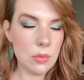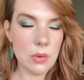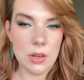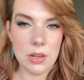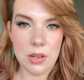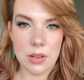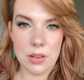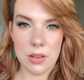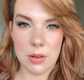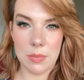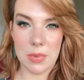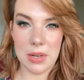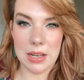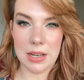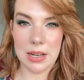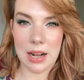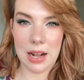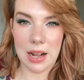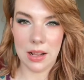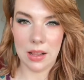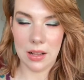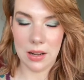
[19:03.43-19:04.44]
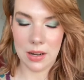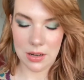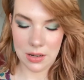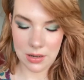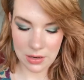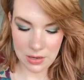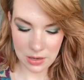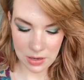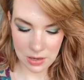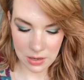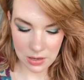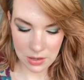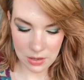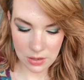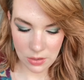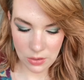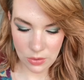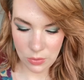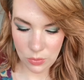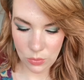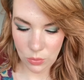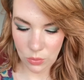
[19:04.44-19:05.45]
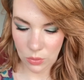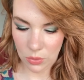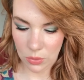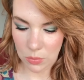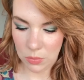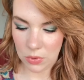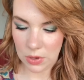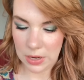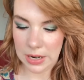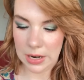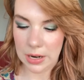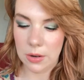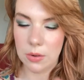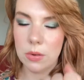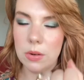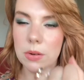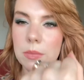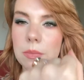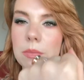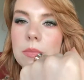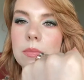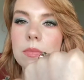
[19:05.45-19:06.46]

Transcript: which is a metallic, dark, cool brown.